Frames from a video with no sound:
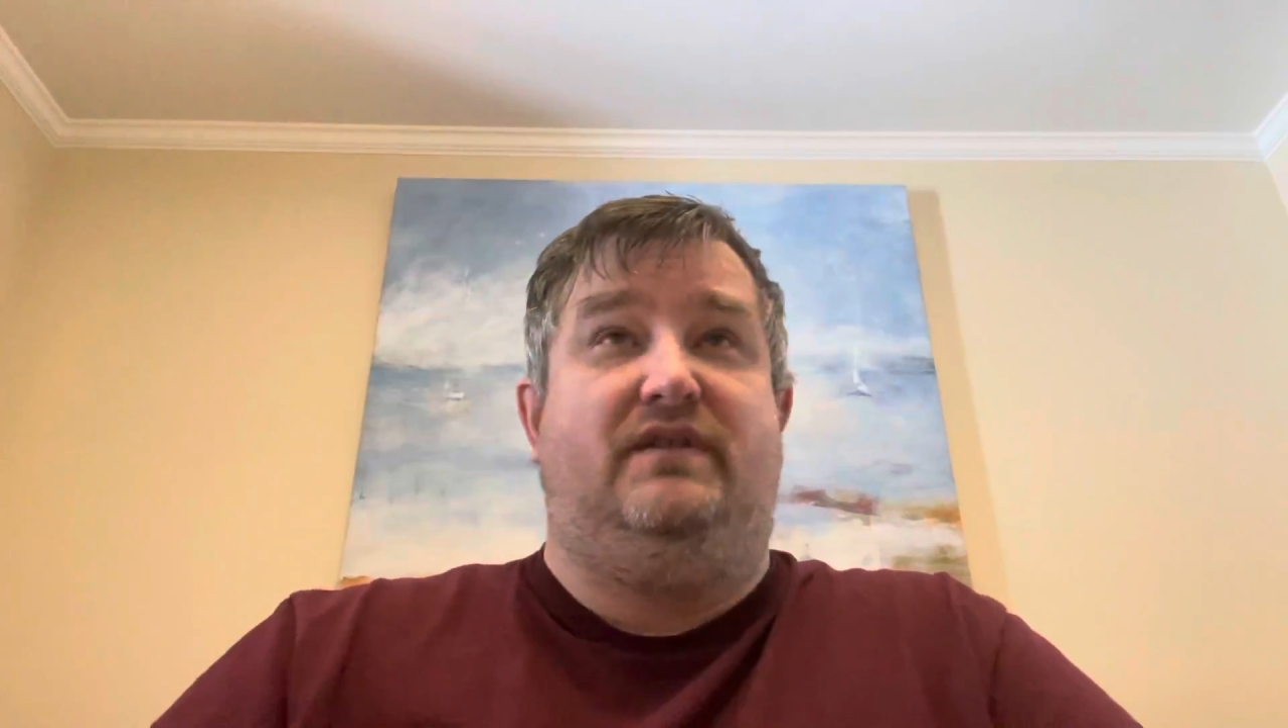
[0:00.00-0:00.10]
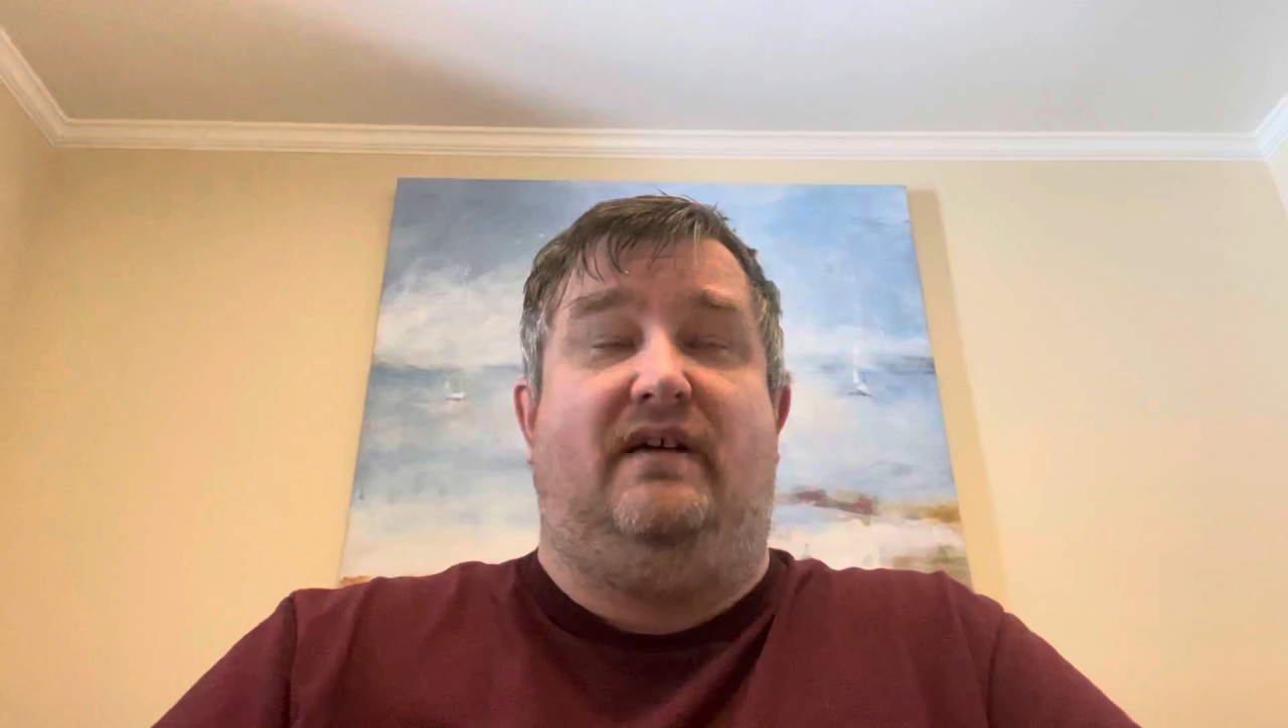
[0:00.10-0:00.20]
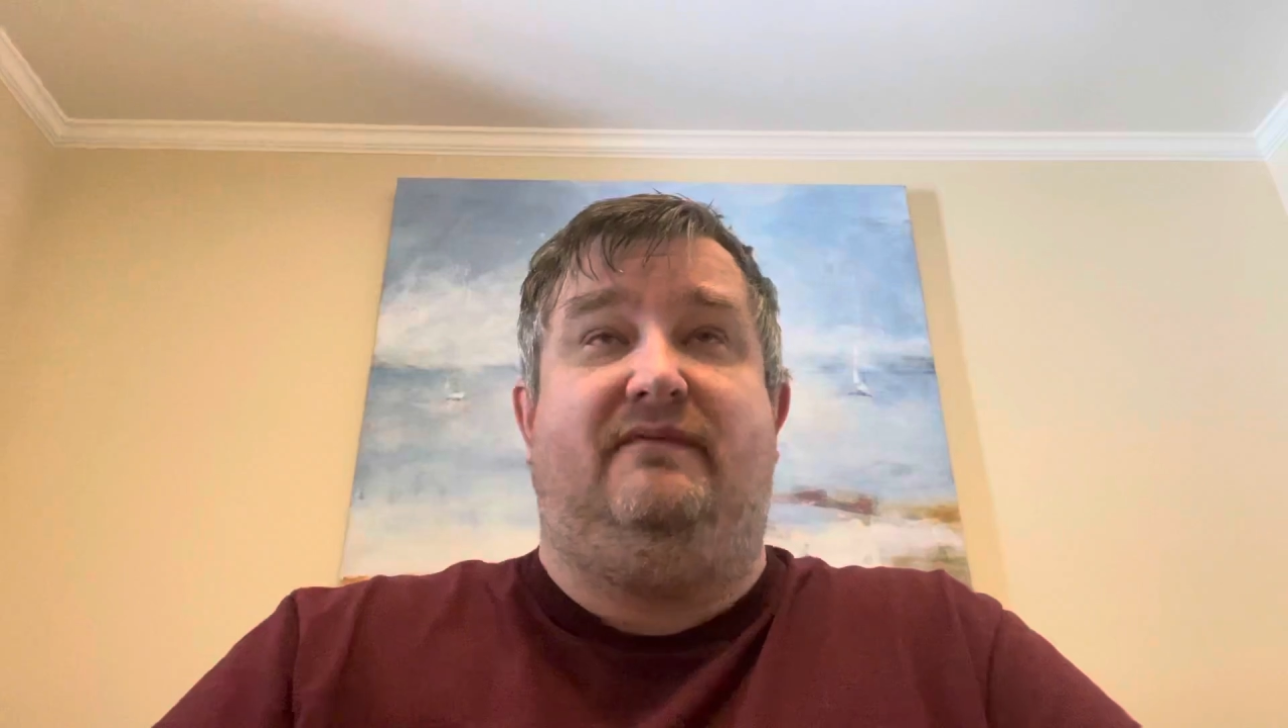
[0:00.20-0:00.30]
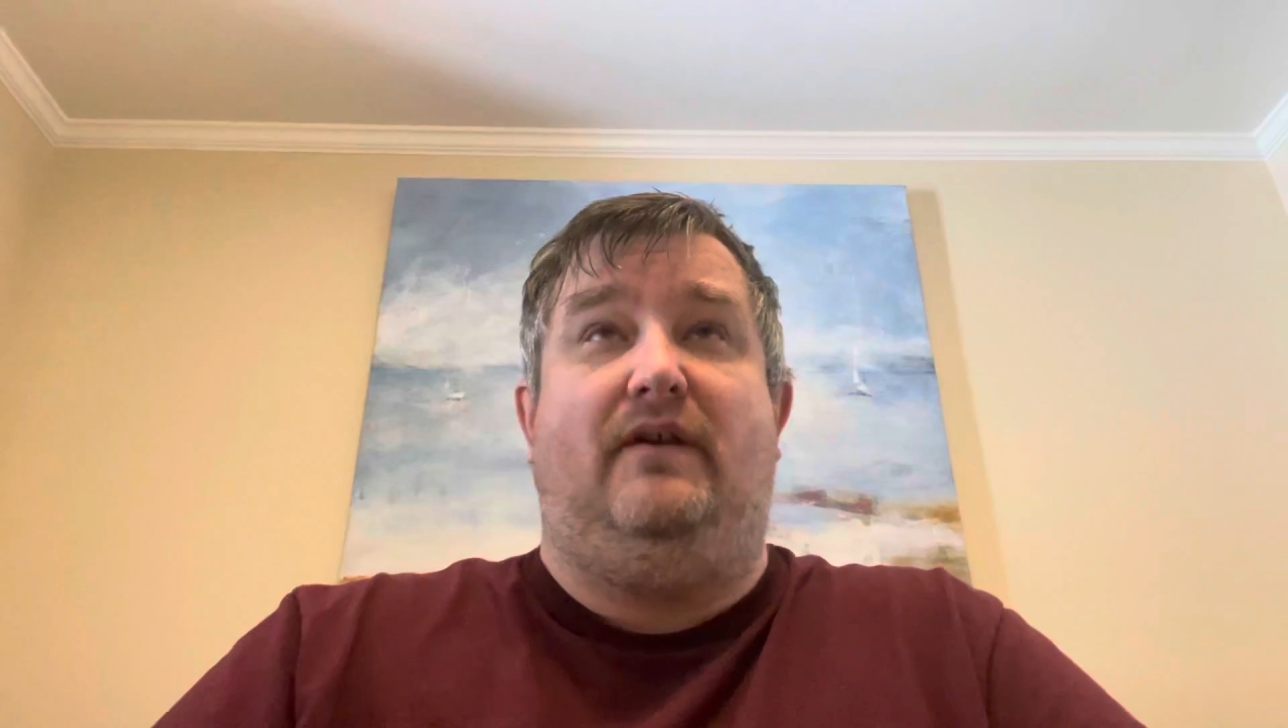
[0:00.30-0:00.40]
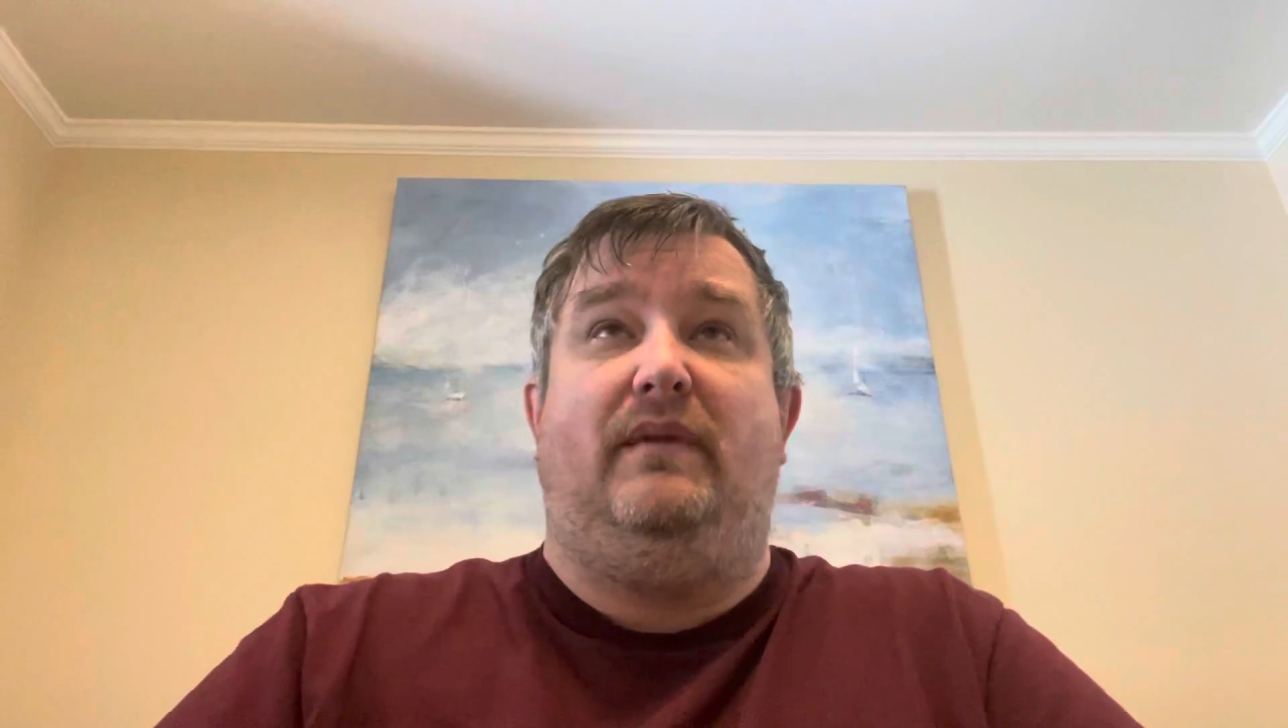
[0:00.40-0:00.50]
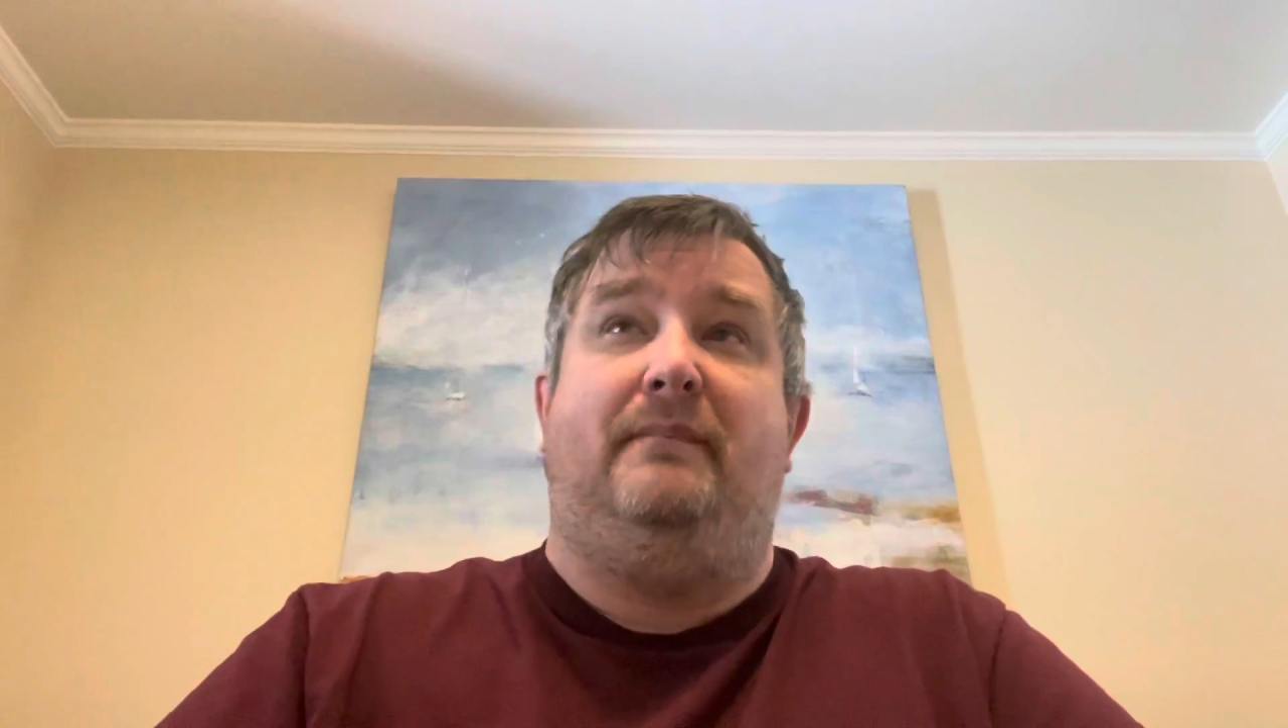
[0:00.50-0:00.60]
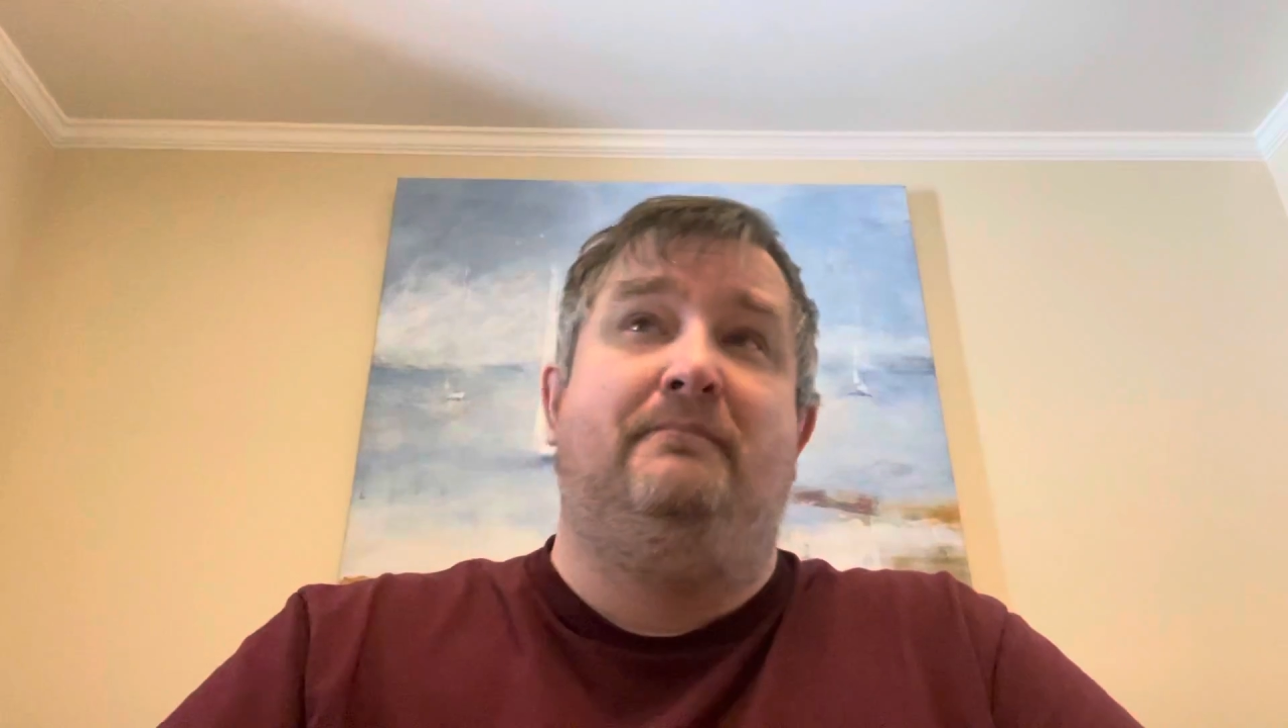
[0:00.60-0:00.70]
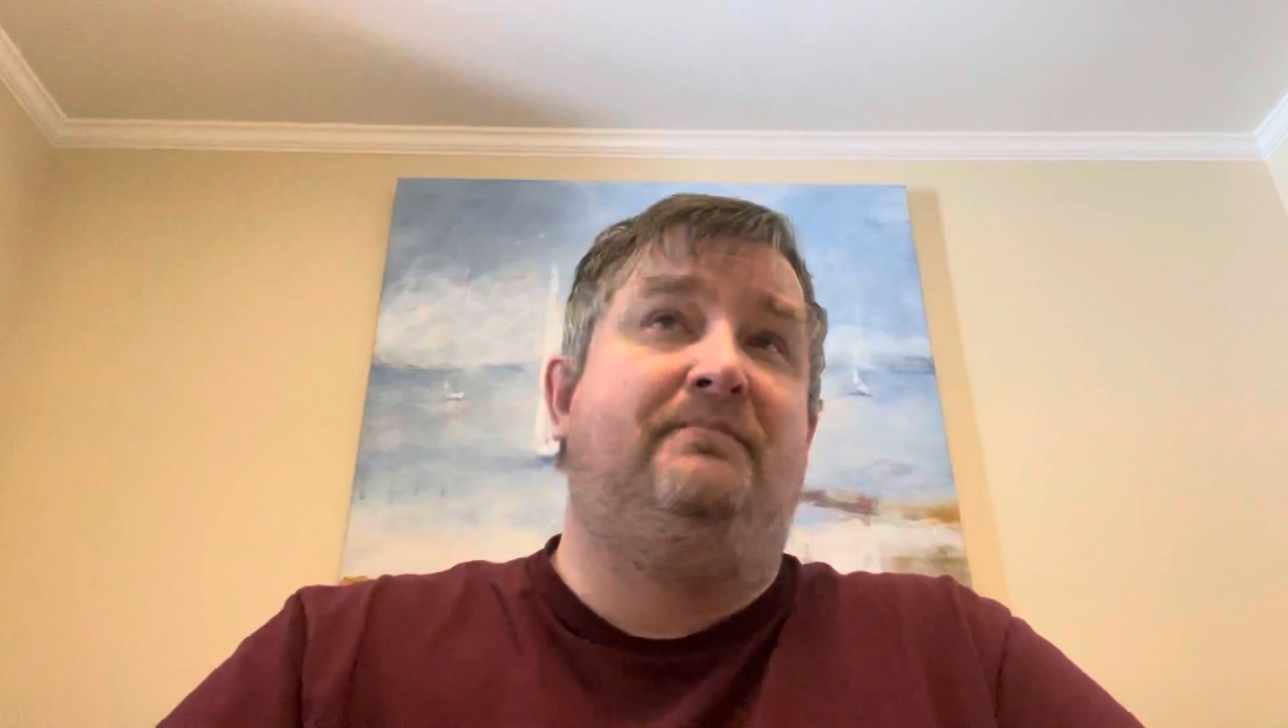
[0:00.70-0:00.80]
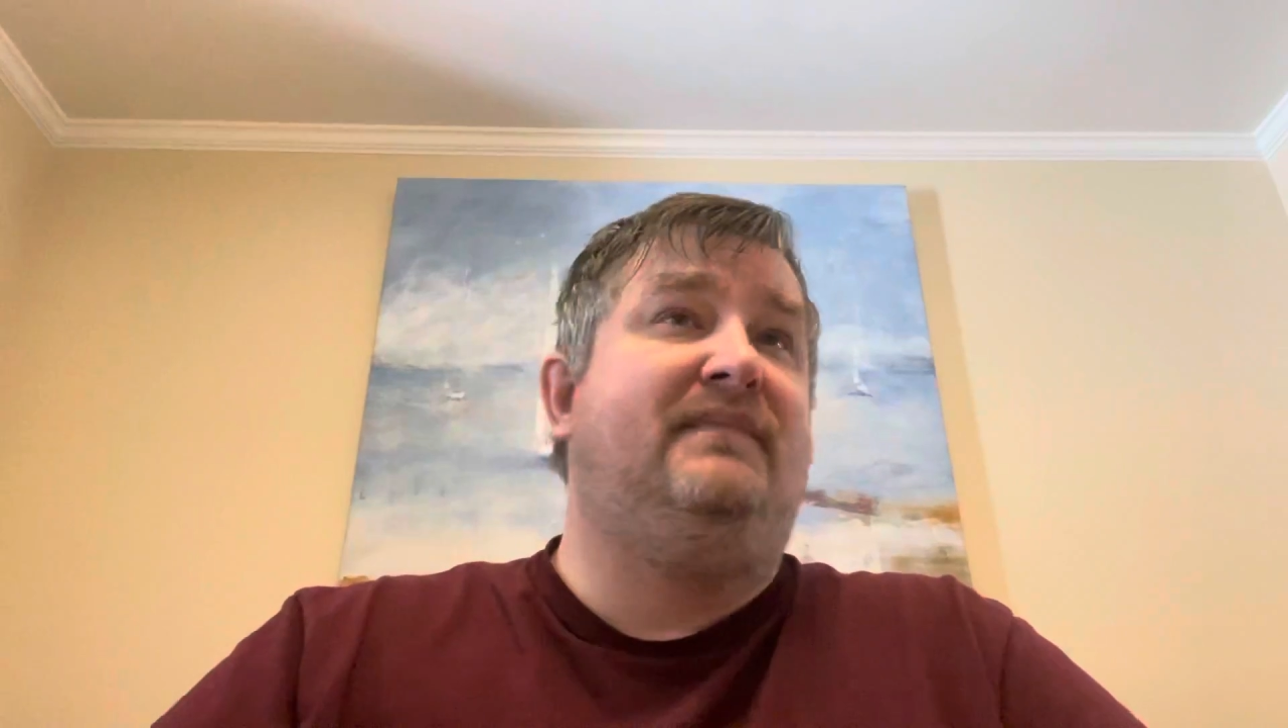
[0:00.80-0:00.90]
not fail me.